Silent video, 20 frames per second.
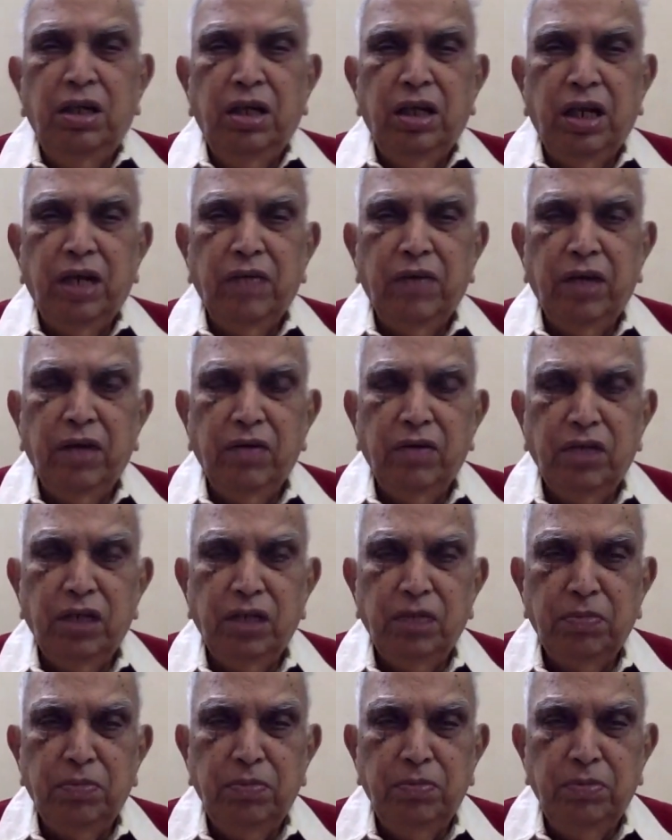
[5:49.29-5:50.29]
revivals
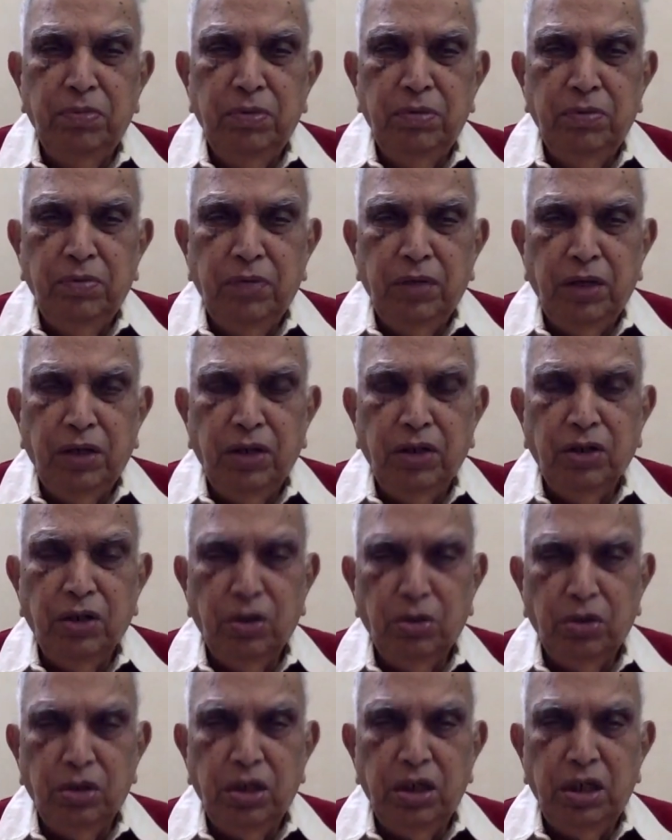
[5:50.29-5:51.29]
in
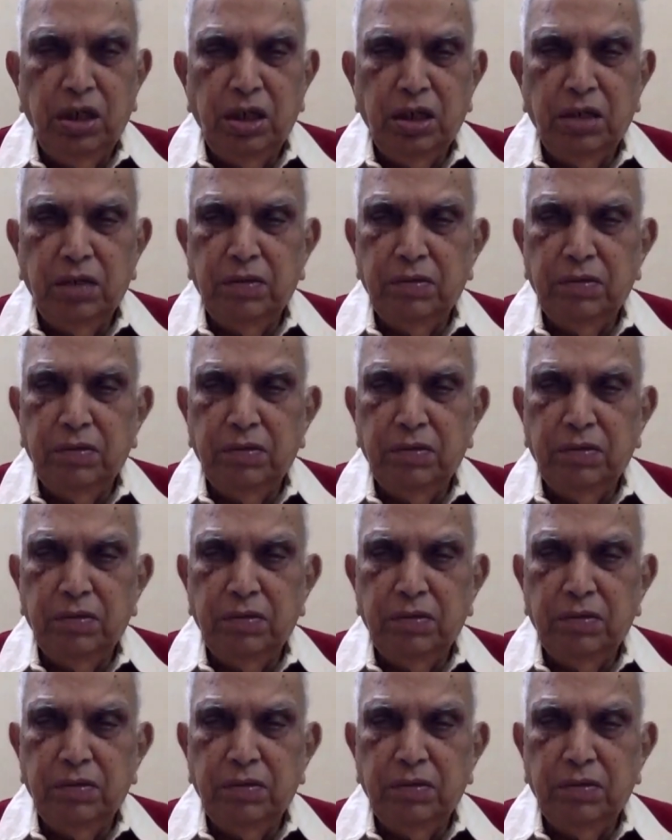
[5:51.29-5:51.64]
South India.